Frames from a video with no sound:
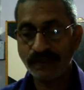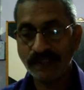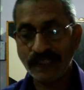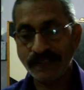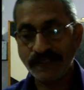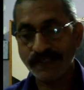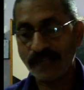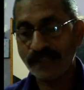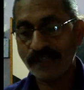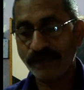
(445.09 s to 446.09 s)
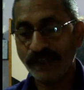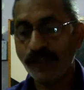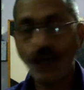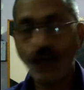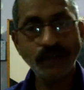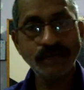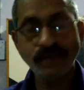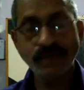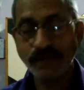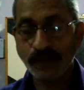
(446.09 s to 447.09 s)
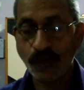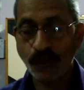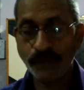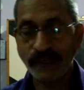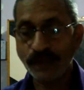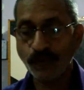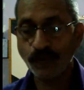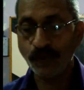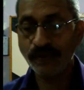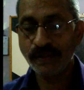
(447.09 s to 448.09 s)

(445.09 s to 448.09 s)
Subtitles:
It is neither very hot nor very cold.